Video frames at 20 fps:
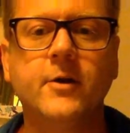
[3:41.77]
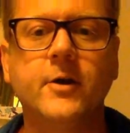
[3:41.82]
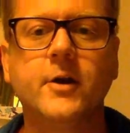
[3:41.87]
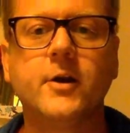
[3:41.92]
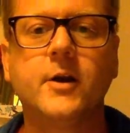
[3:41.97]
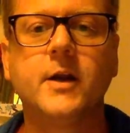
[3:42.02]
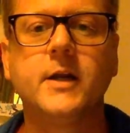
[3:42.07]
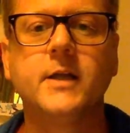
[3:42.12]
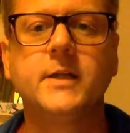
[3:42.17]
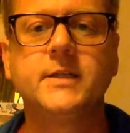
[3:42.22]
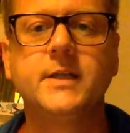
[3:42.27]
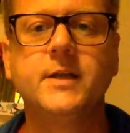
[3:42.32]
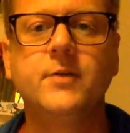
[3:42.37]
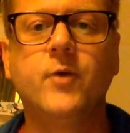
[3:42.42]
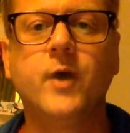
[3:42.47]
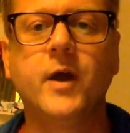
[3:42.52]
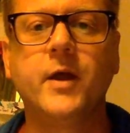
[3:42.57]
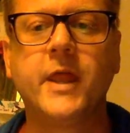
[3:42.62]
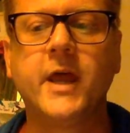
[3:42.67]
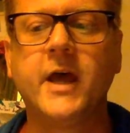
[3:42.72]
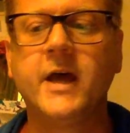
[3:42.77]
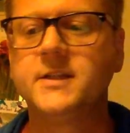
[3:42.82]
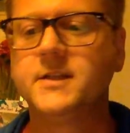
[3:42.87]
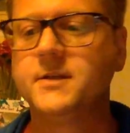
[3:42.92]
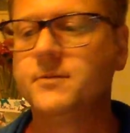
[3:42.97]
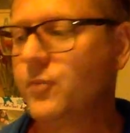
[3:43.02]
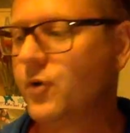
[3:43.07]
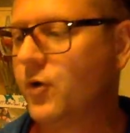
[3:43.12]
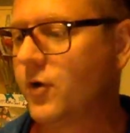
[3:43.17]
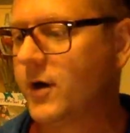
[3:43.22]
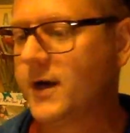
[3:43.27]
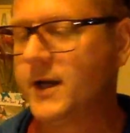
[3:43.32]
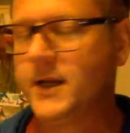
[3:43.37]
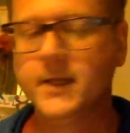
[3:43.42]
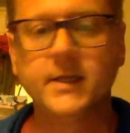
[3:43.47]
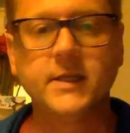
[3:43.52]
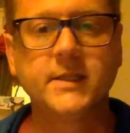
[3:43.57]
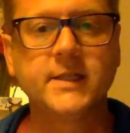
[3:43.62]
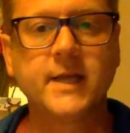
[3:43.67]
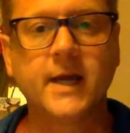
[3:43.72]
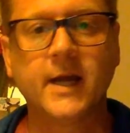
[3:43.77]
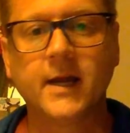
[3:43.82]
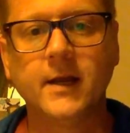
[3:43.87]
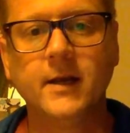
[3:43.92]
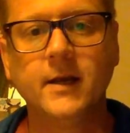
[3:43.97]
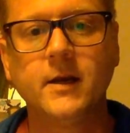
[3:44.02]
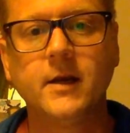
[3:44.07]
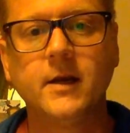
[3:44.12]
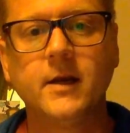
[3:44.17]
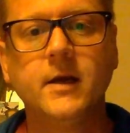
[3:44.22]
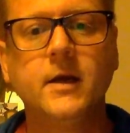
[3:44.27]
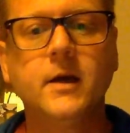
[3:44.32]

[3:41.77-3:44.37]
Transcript: You're going to see why that's important in a second.